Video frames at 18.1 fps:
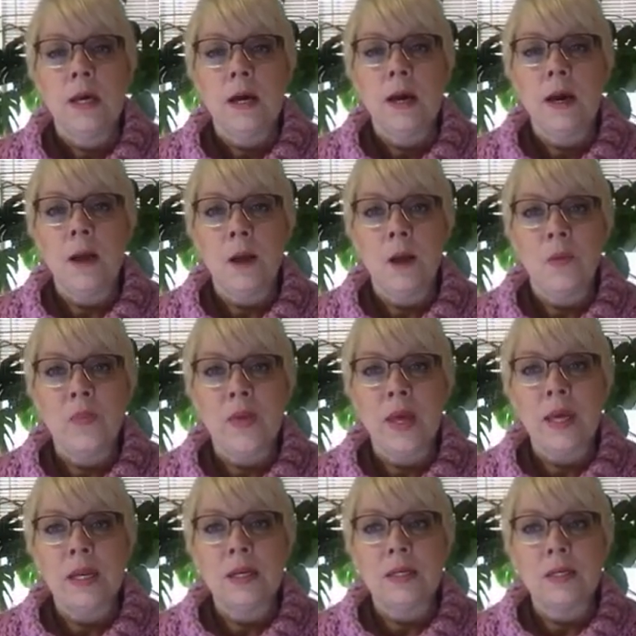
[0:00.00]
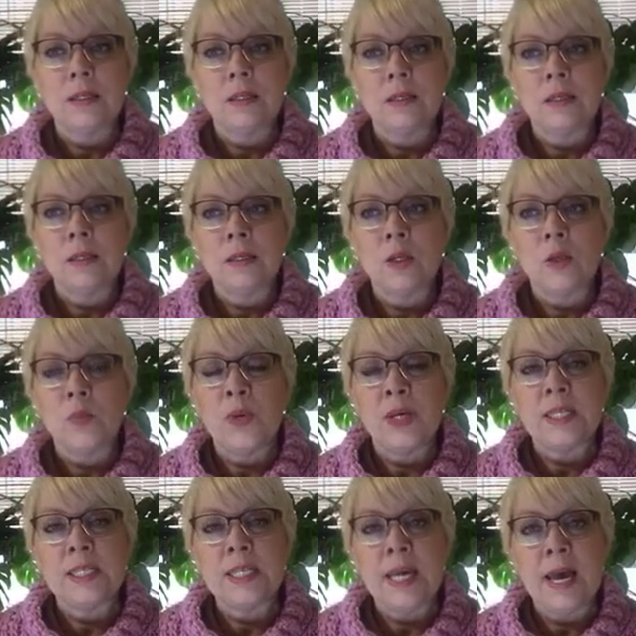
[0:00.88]
and a little
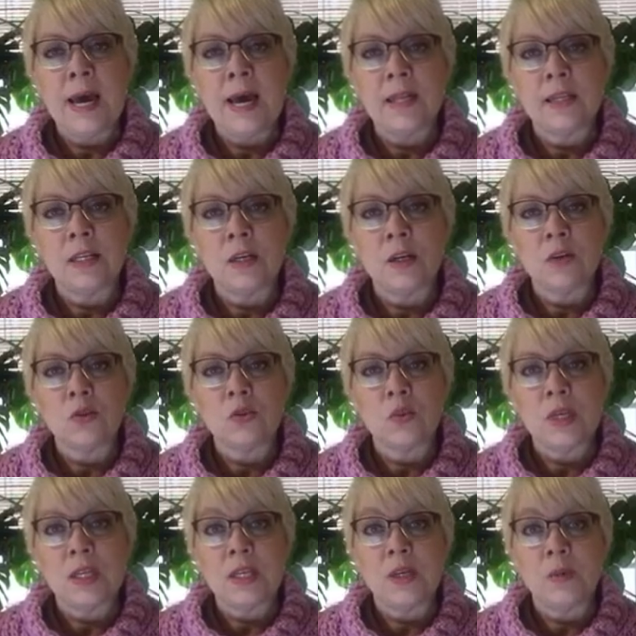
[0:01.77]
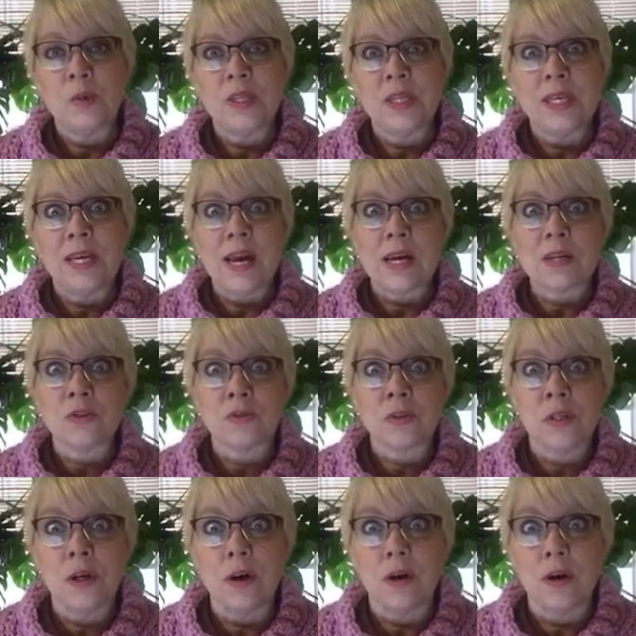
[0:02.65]
pixie hat that goes with it with the
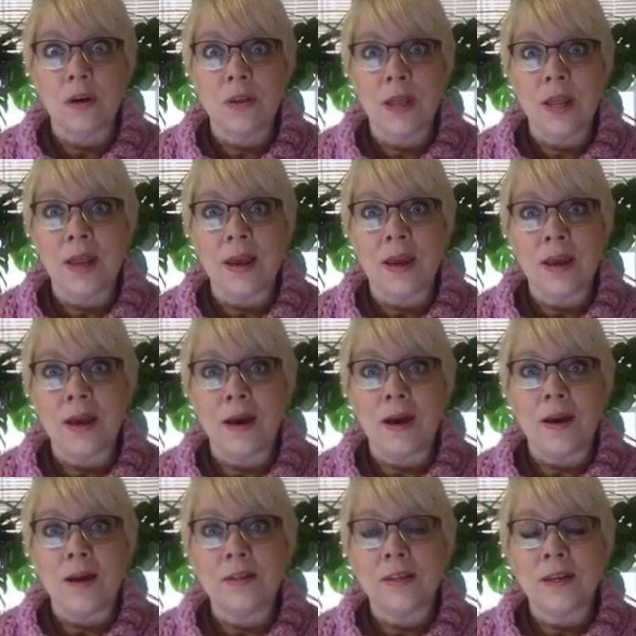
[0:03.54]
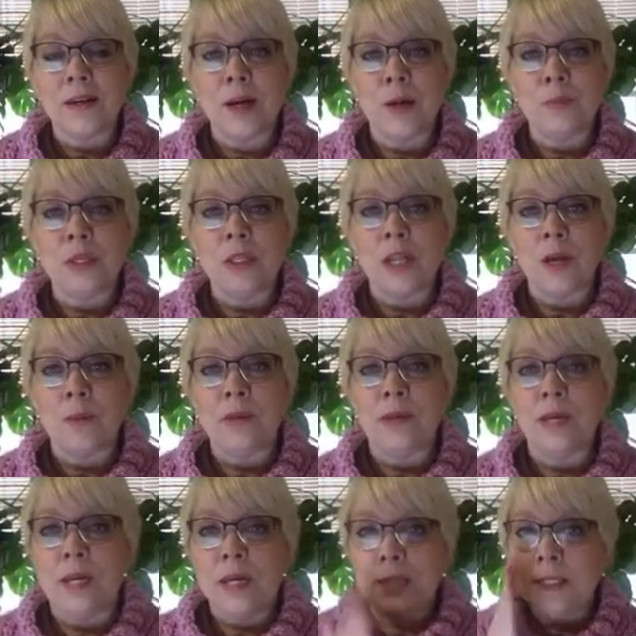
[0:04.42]
extra yarn that I got that Hobby
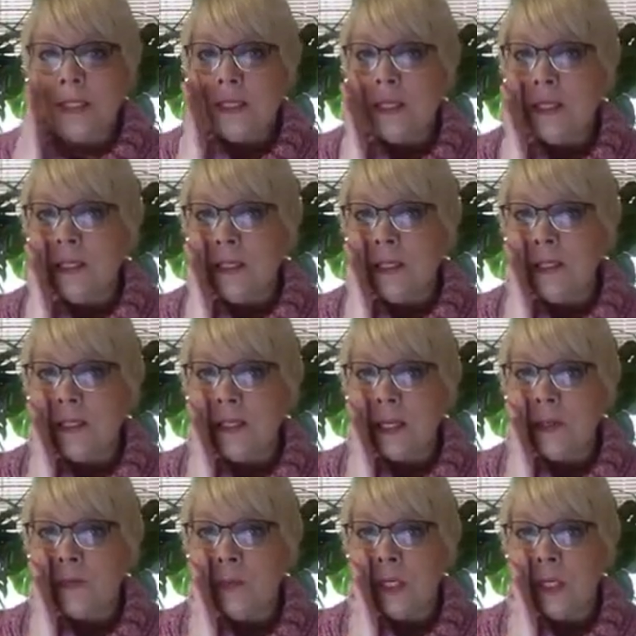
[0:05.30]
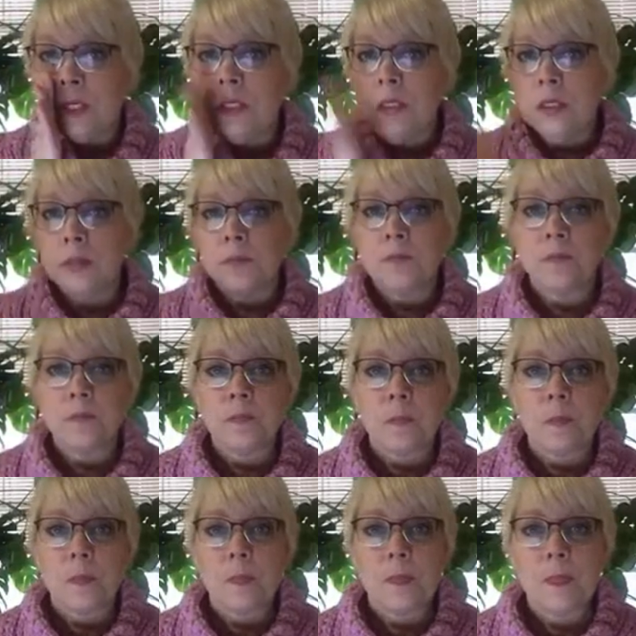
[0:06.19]
Lobby accidentally sent me.
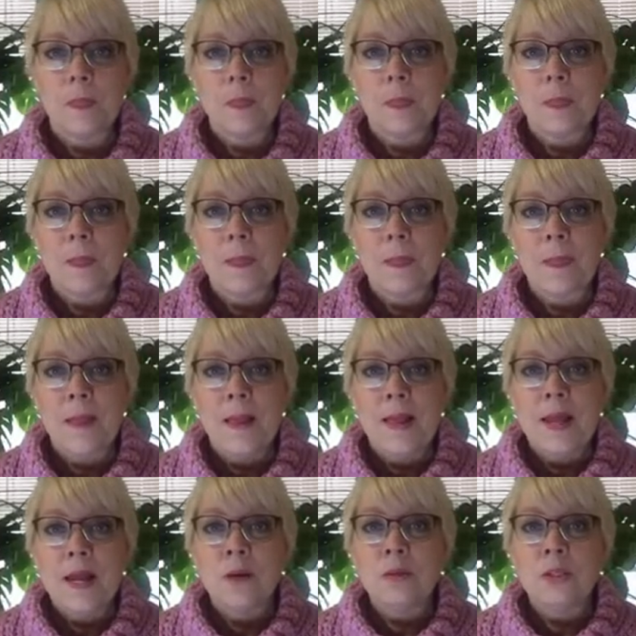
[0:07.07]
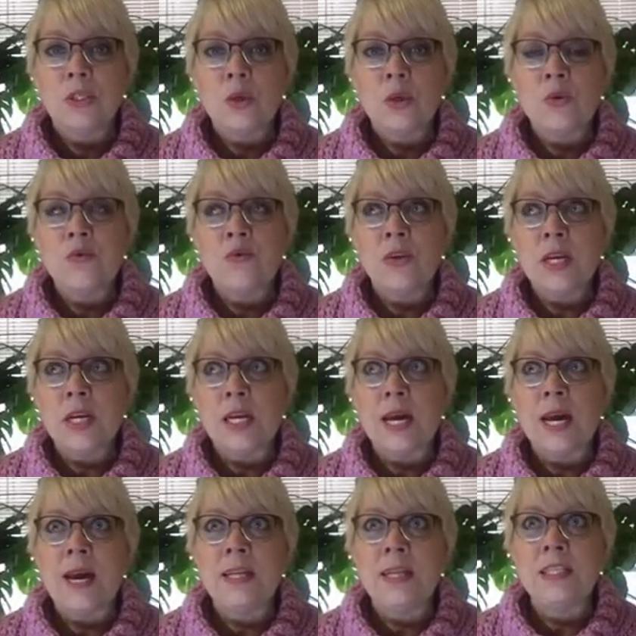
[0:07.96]
It was so funny.
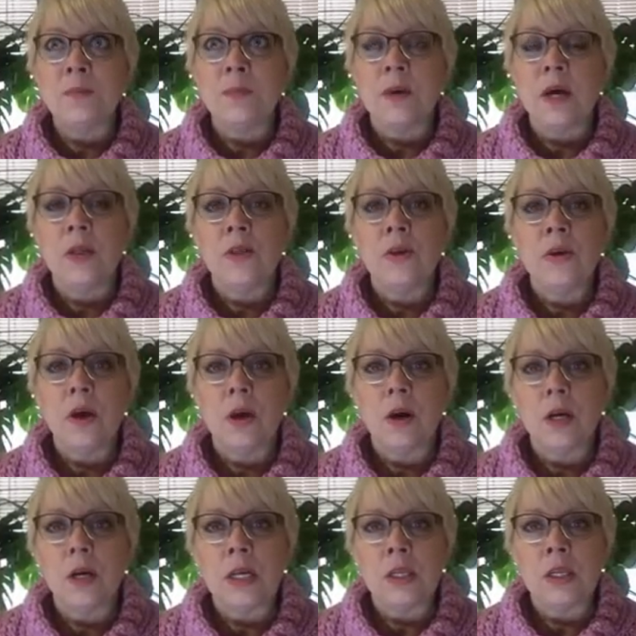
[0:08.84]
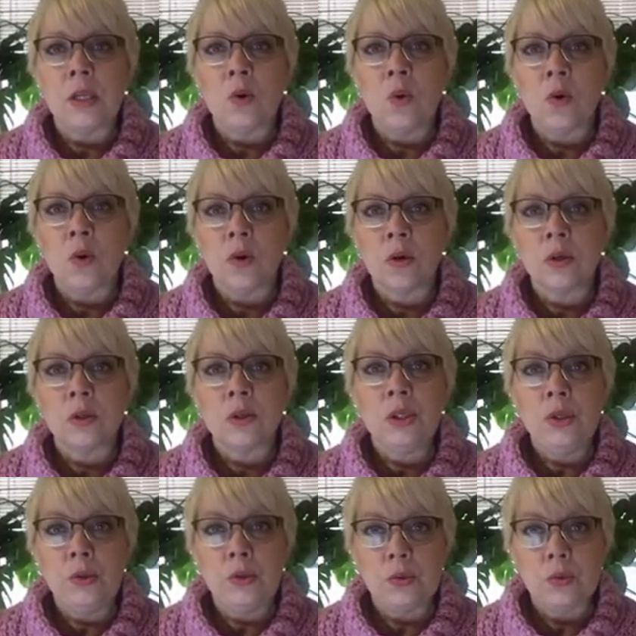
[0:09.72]
I had some other yarn in the order
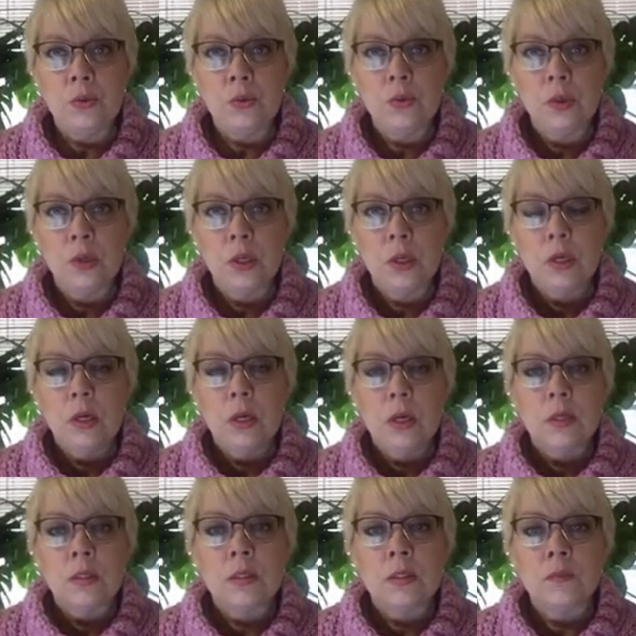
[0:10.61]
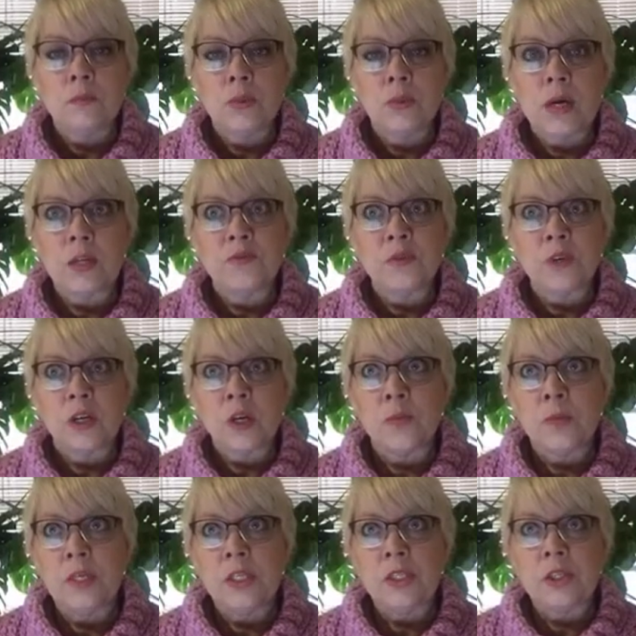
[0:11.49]
too, some brown for a
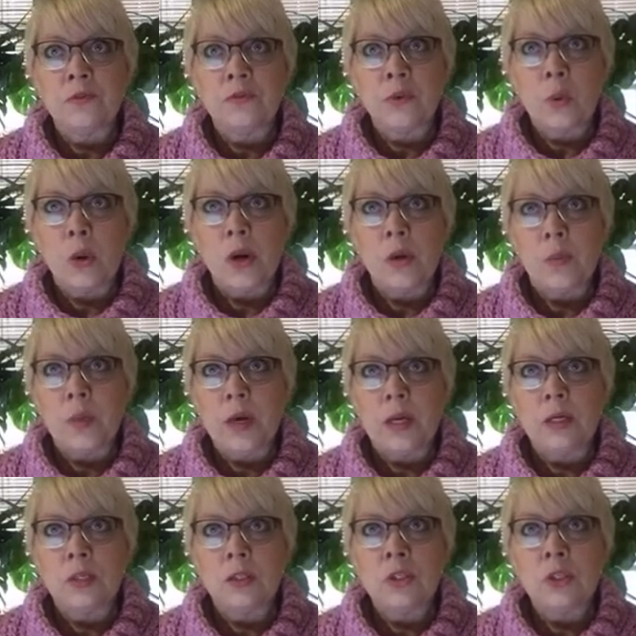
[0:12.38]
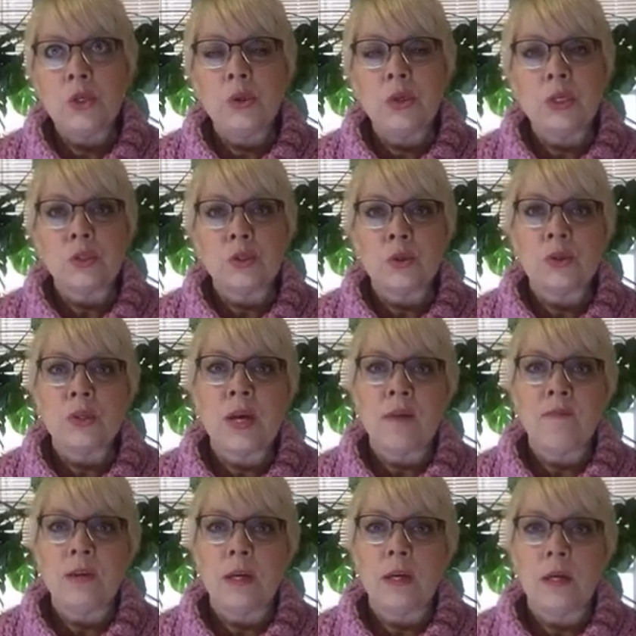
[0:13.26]
commission for one of my students who's
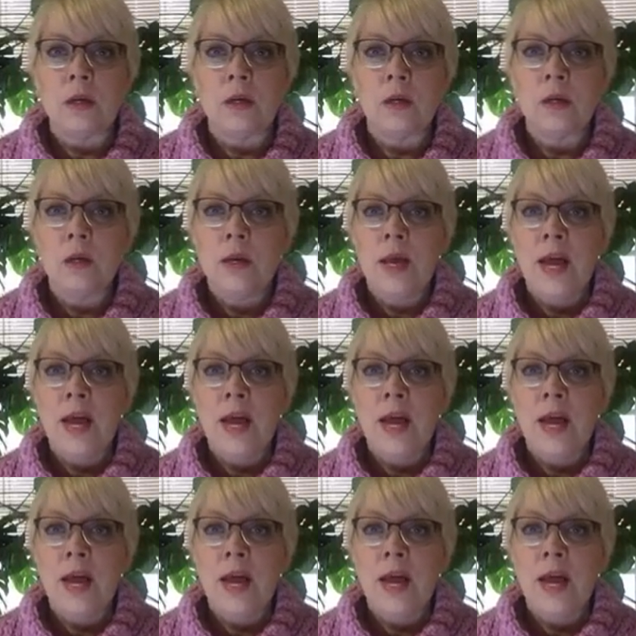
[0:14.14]
having a